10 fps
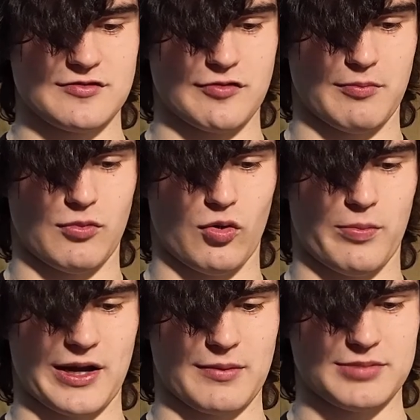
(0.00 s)
for more
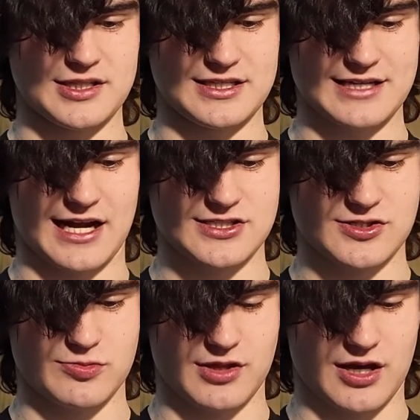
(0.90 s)
by completing
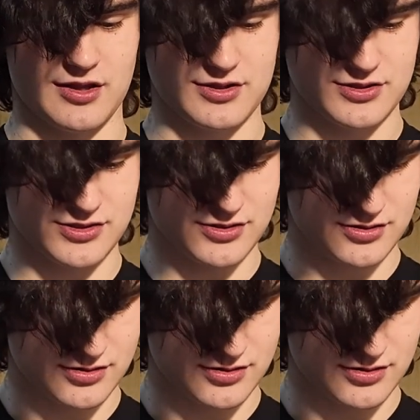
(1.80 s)
tasks with others.